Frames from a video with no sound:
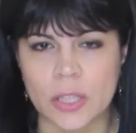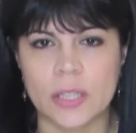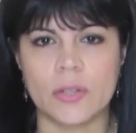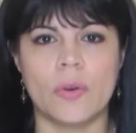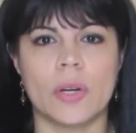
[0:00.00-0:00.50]

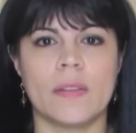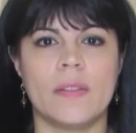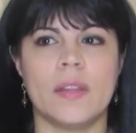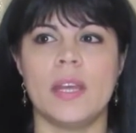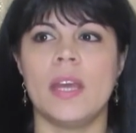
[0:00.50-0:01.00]
look, or
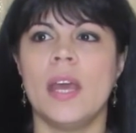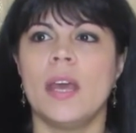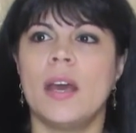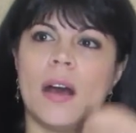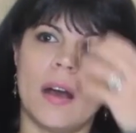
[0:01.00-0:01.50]
the
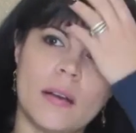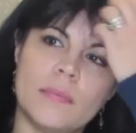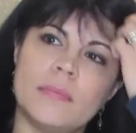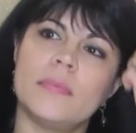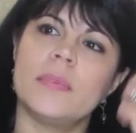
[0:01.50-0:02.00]

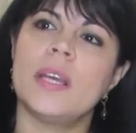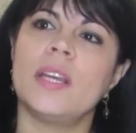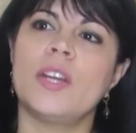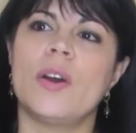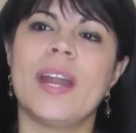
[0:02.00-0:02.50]
um,
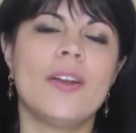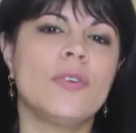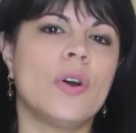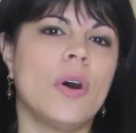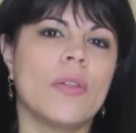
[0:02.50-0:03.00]
you know, and I
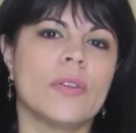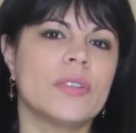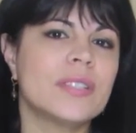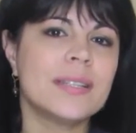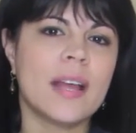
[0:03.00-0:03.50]
don't know all their
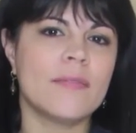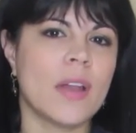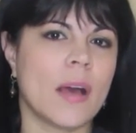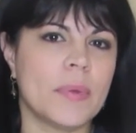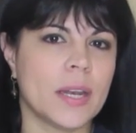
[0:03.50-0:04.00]
looks because I've
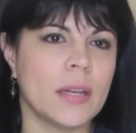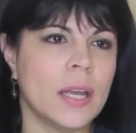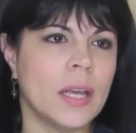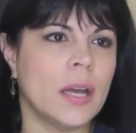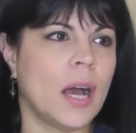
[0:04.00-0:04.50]
not been,
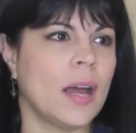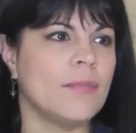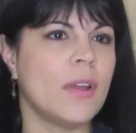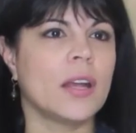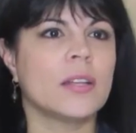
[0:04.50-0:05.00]

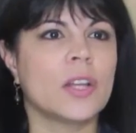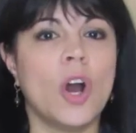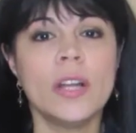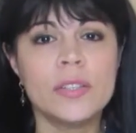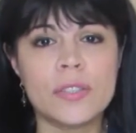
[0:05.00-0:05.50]
I've not
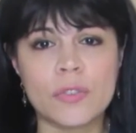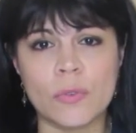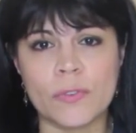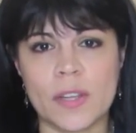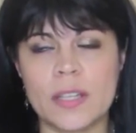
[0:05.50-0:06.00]
gone to
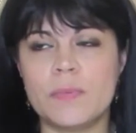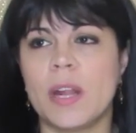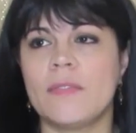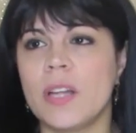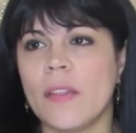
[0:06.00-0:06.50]
school for this, but
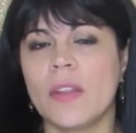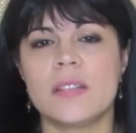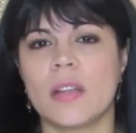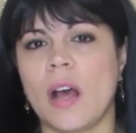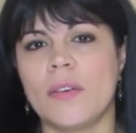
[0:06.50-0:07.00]
I've done
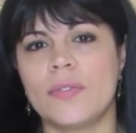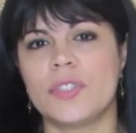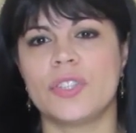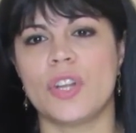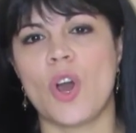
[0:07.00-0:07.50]
this enough
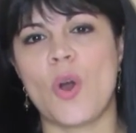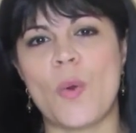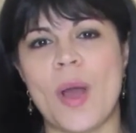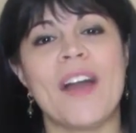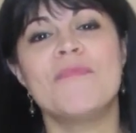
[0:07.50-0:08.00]
to
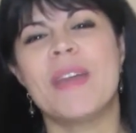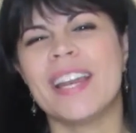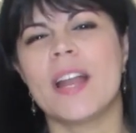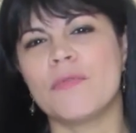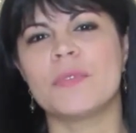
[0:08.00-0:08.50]
know, I've made
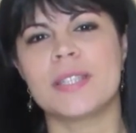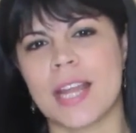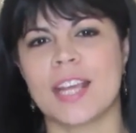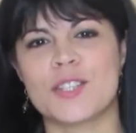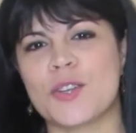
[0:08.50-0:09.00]
enough
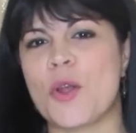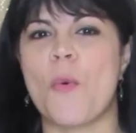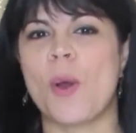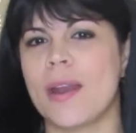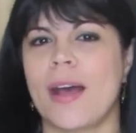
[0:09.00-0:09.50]
mistakes to know
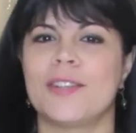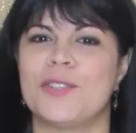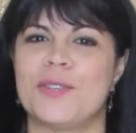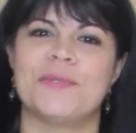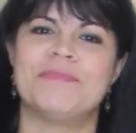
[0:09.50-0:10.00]
what not
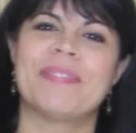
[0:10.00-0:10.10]
to do.